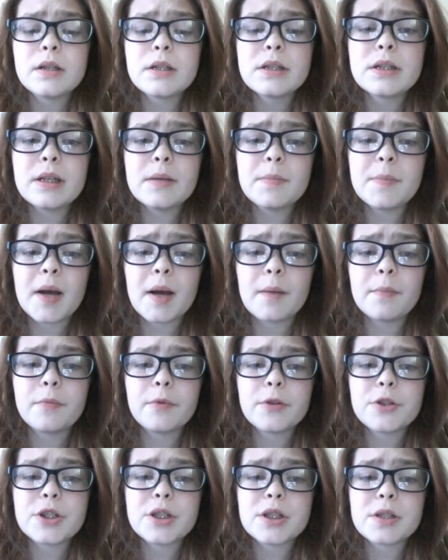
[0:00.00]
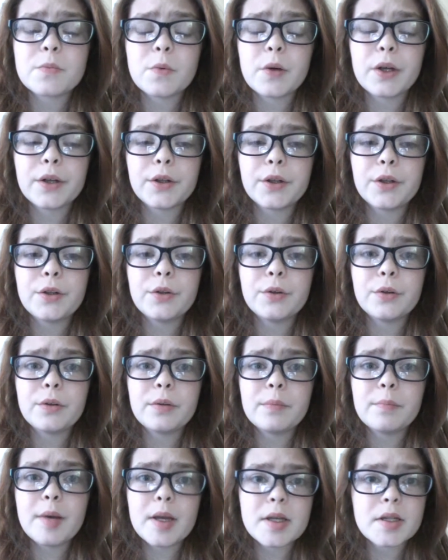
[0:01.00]
CPEP, which is where
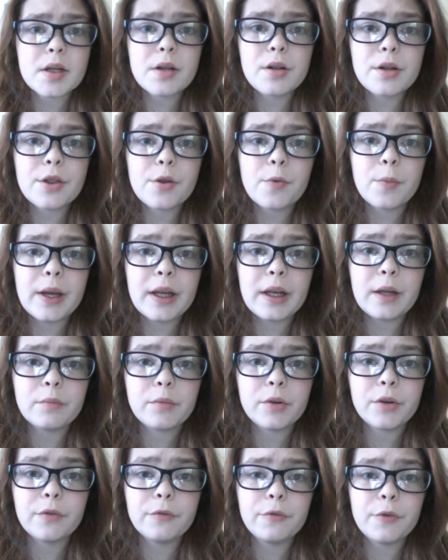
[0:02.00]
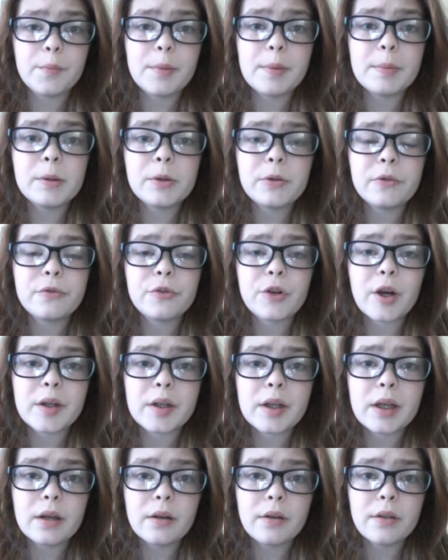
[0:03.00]
basically the waiting room for people who've
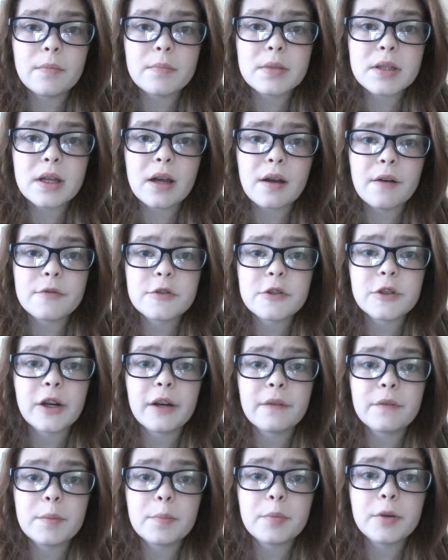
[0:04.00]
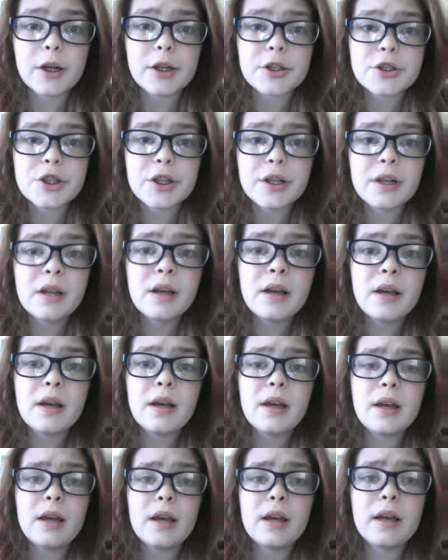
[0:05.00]
tried to kill themselves or have depression.
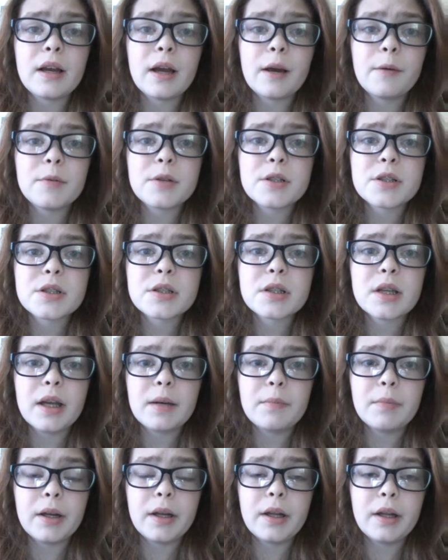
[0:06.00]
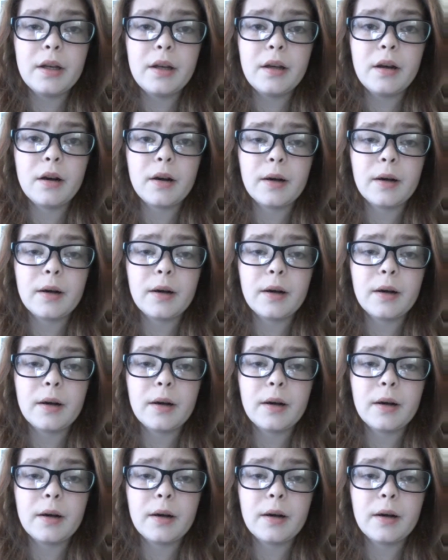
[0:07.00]
And I was admitted.